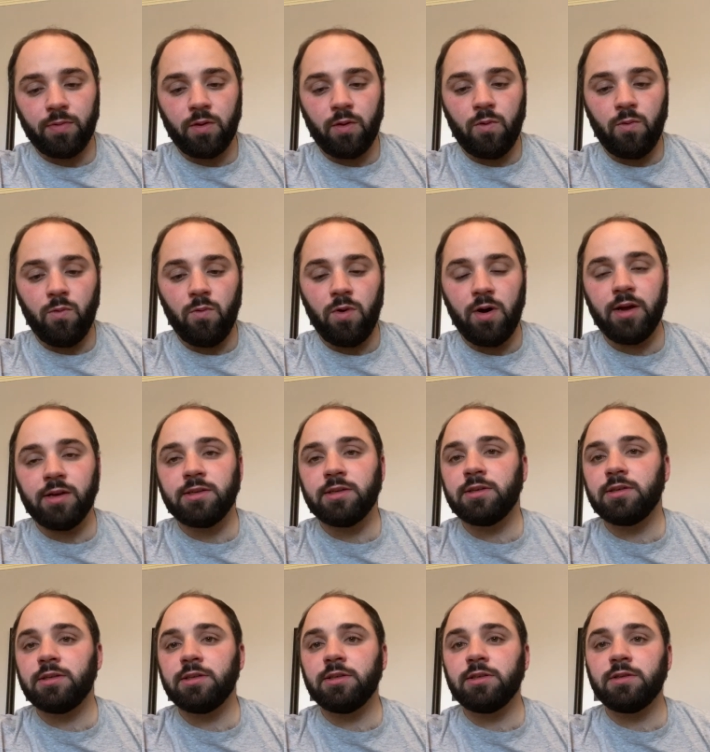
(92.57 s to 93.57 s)
what
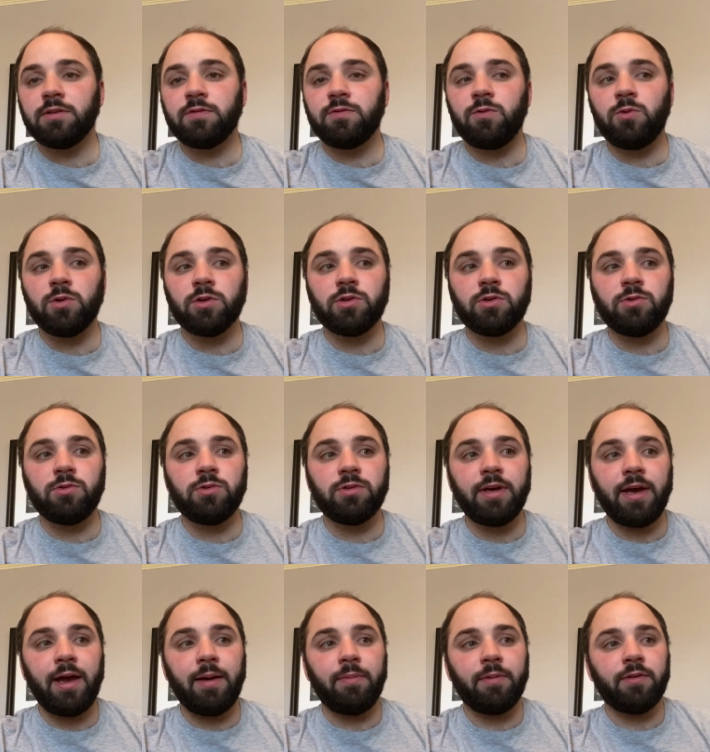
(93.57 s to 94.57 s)
is foretold
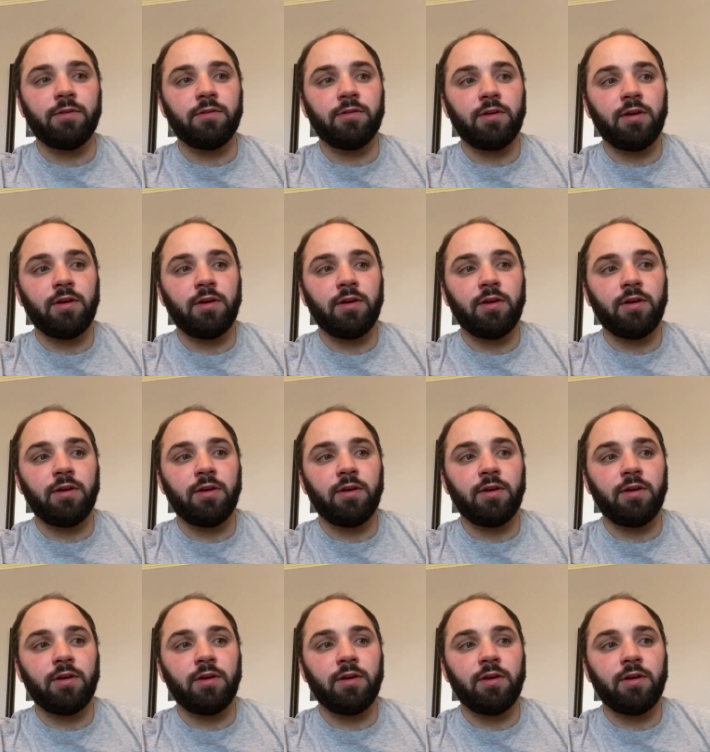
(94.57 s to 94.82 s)
happens.